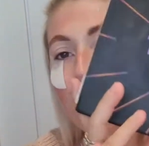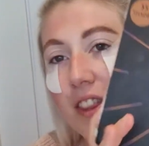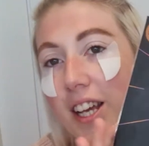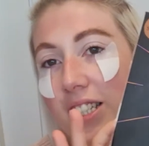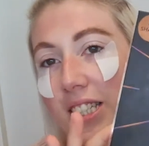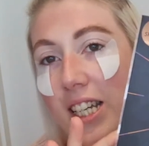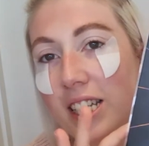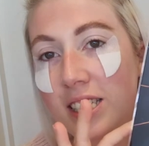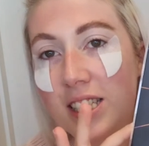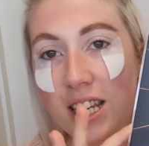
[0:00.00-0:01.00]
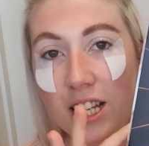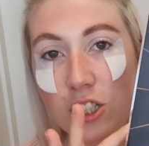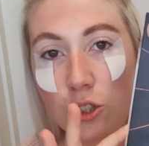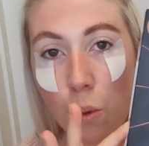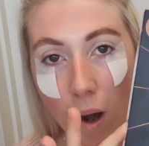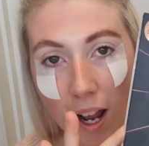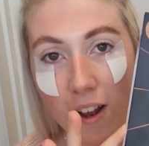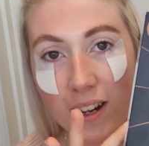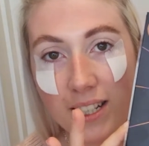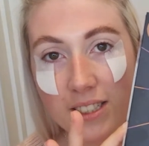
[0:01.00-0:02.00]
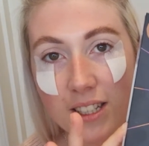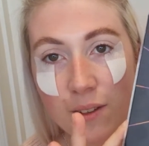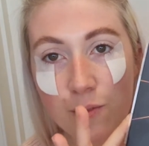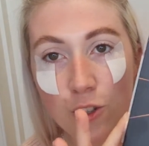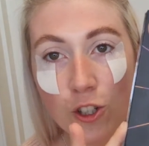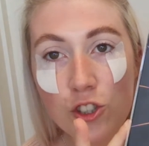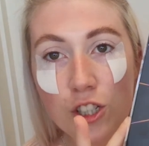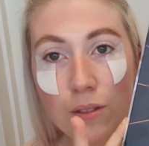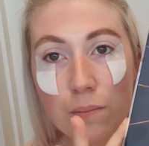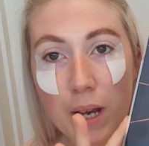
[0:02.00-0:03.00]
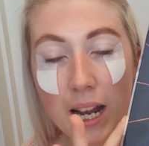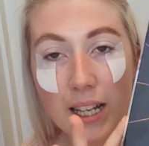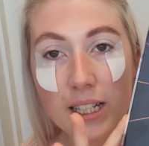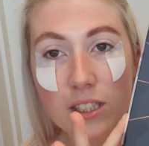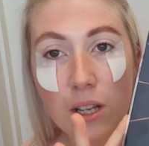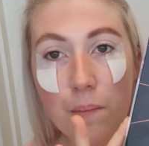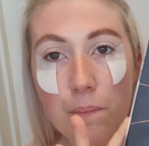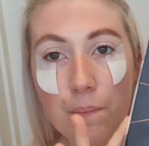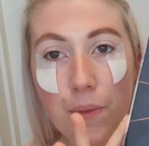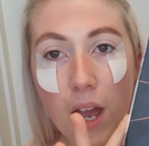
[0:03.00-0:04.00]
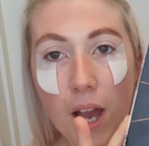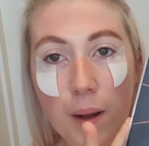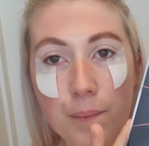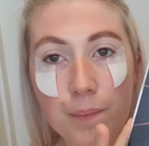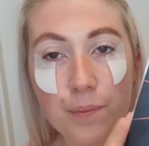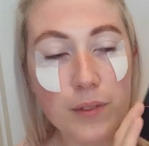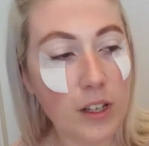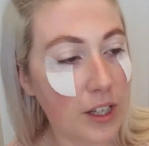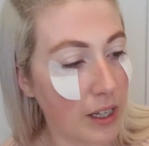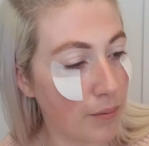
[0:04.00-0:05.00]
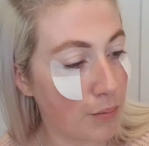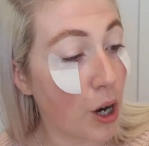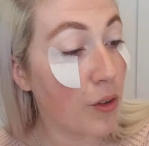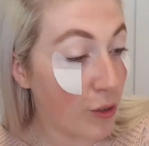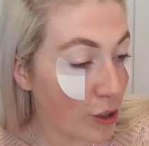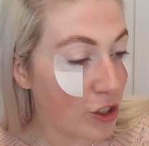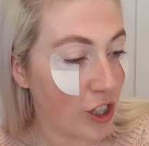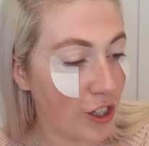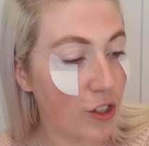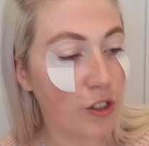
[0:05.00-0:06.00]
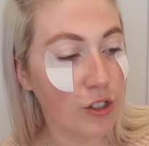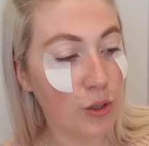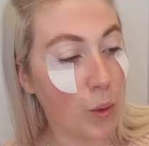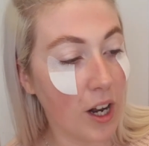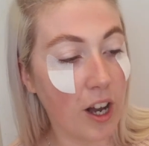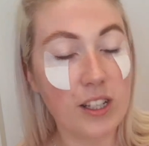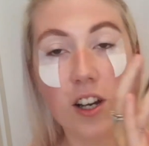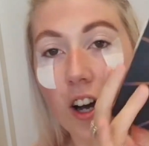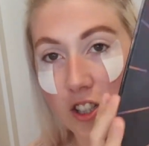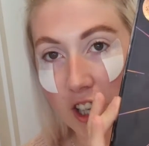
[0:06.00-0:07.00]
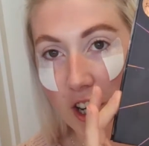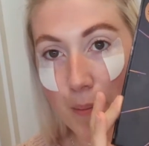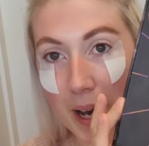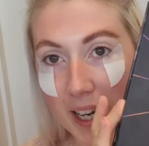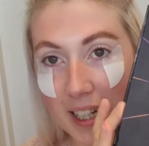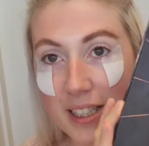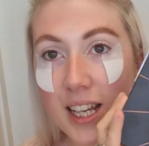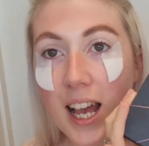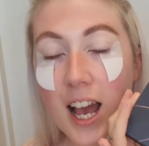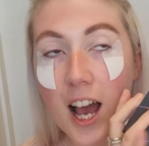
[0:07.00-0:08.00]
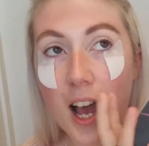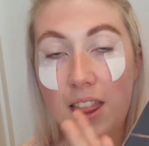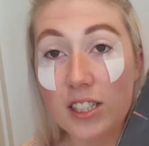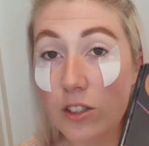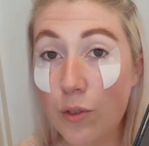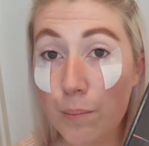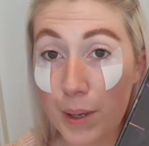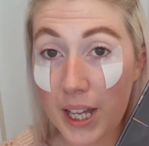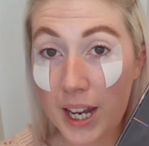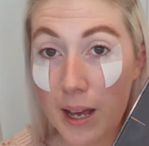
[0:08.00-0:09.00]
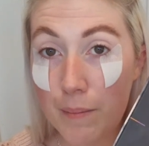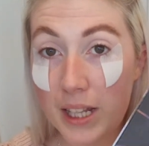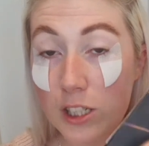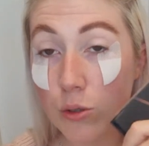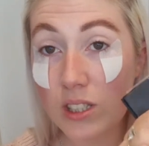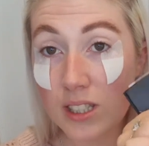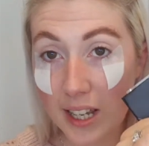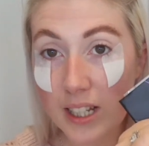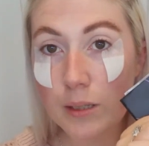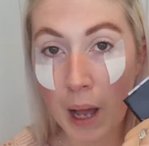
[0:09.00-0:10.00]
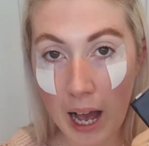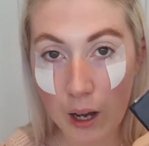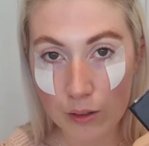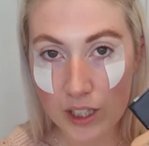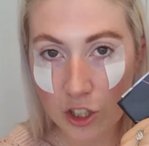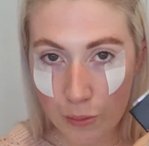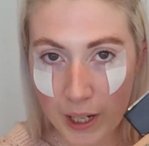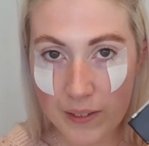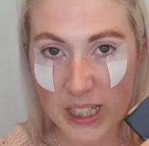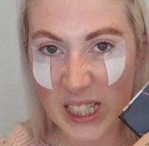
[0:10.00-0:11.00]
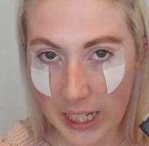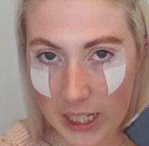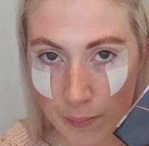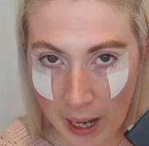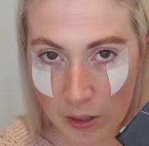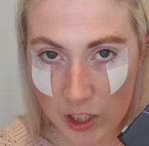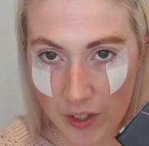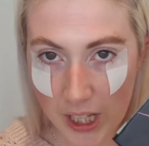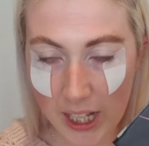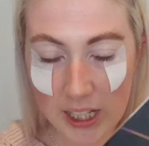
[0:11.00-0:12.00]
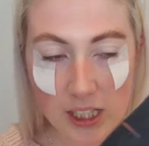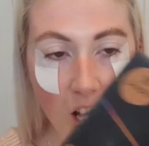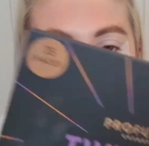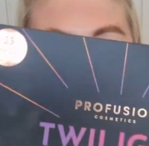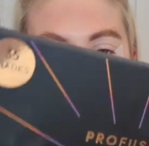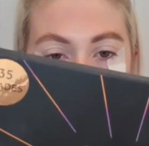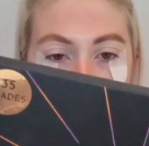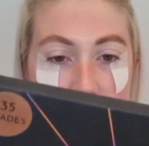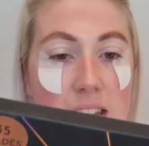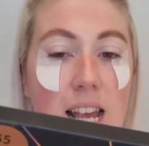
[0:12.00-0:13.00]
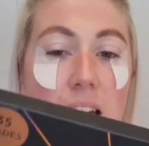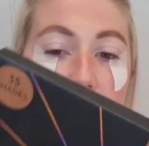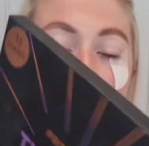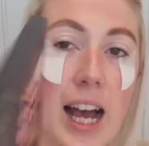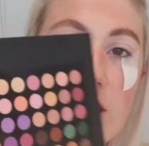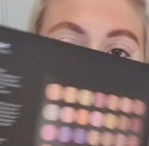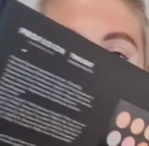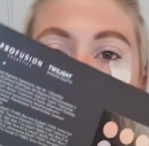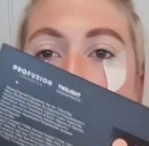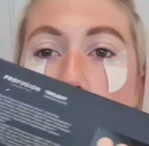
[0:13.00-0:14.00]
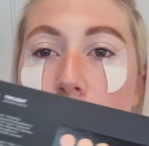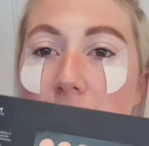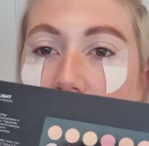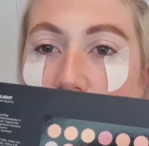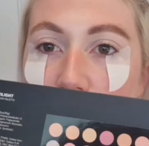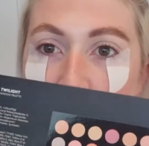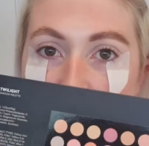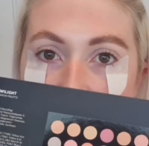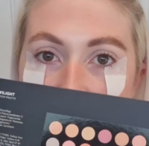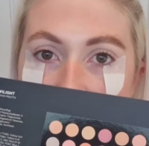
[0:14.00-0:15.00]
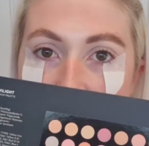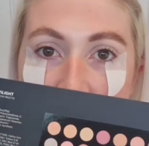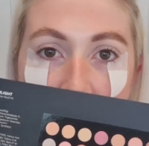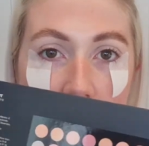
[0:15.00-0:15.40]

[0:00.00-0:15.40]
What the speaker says: This is the Twilight Infusion palette, the Profusion Twilight eyeshadow palette. This is from B&M and this was £6. Can you believe it's £6 for this? Honestly, and it has so many different shades.